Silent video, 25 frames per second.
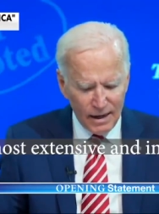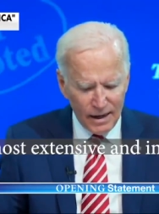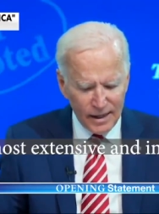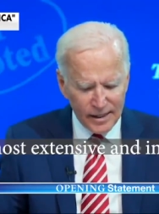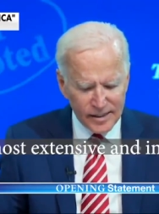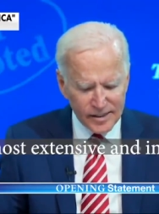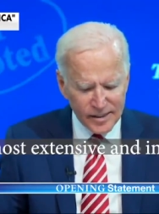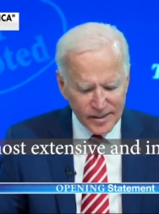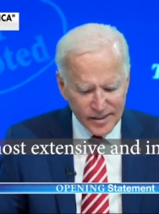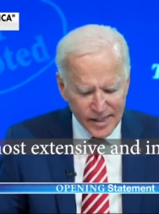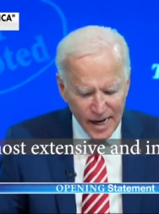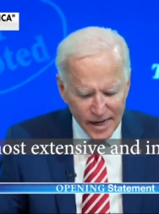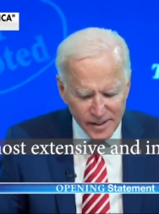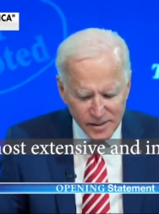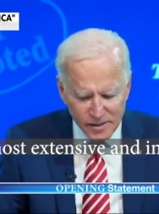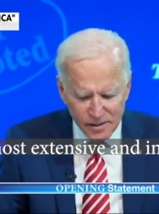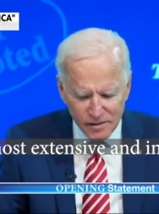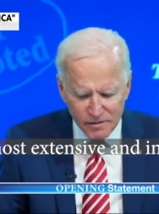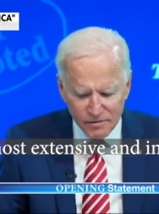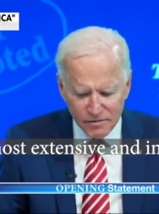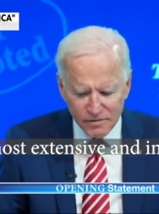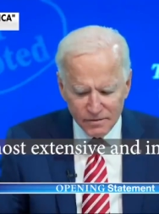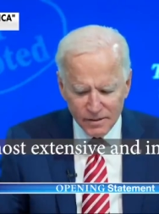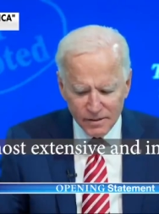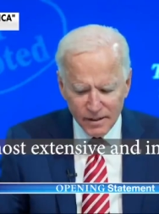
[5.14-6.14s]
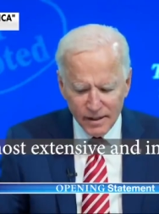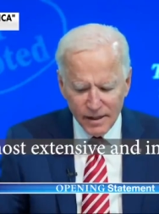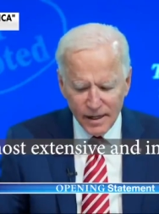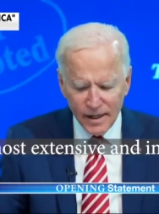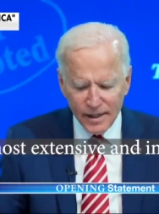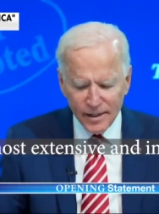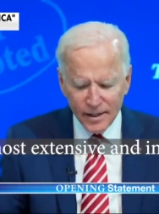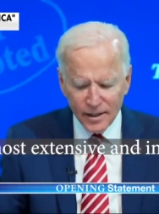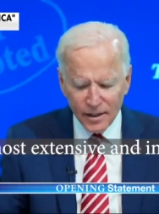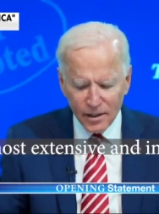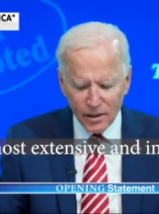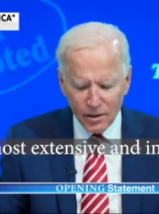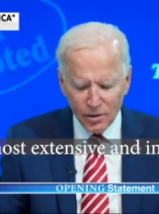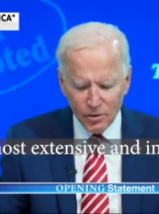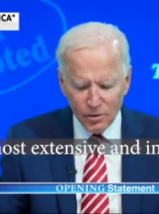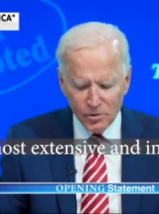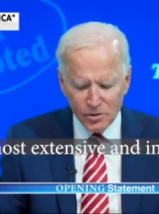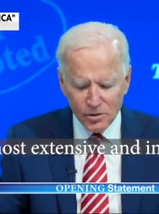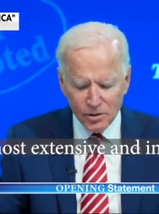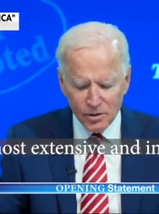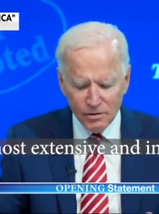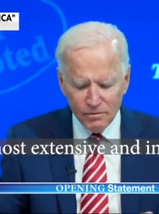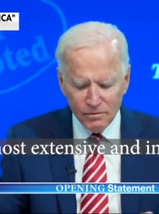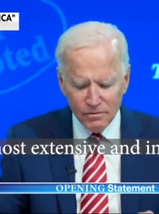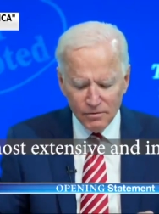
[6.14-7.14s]
extensive and
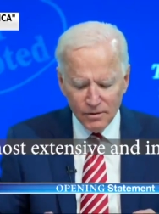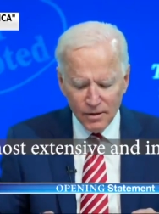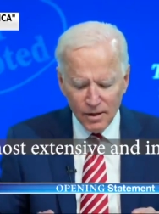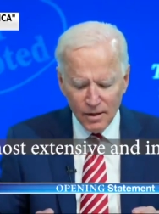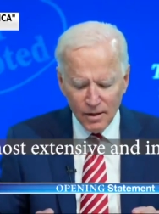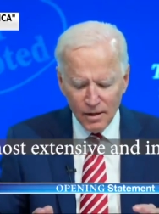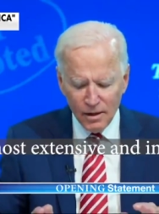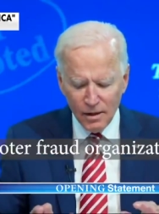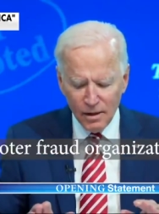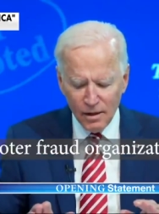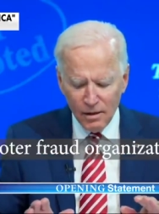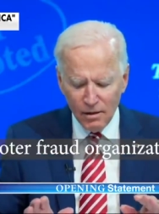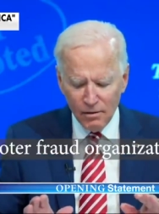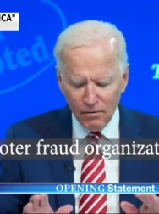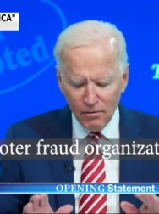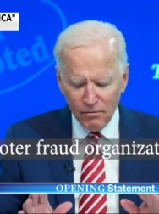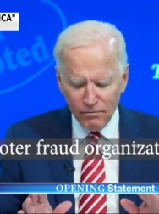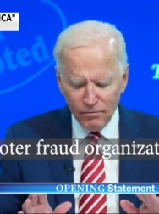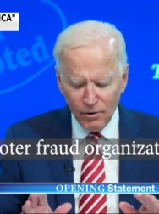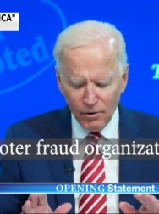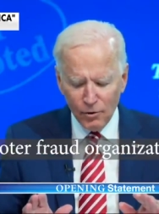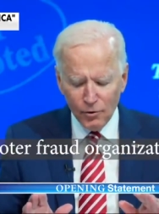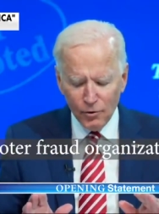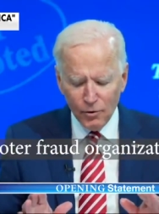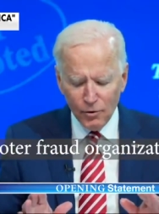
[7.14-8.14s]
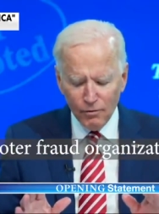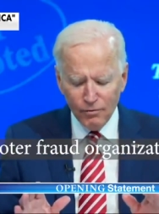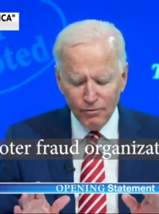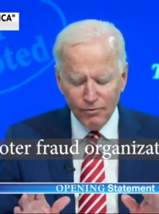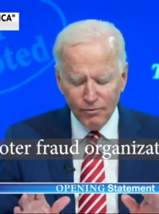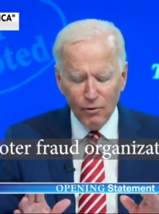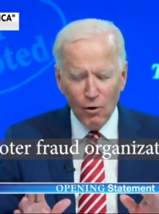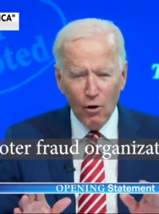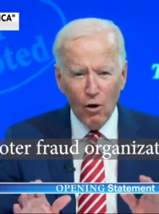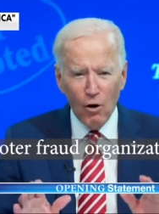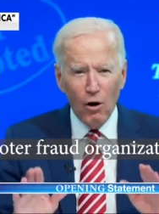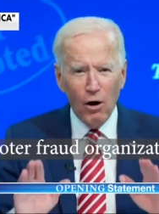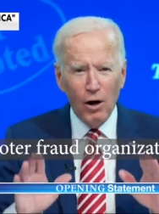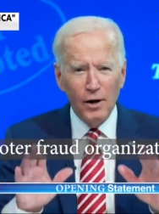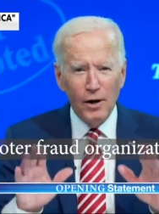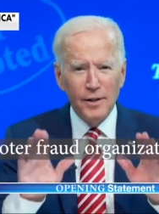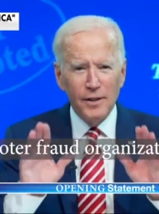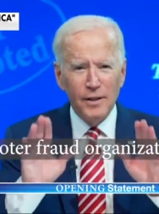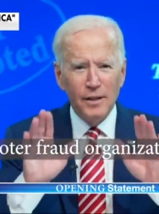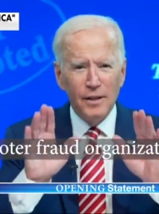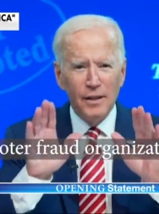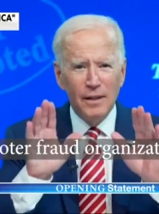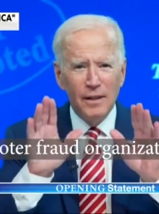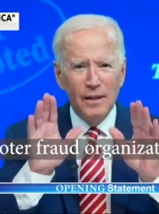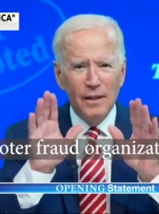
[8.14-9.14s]
inclusive voter
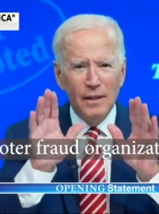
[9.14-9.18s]
fraud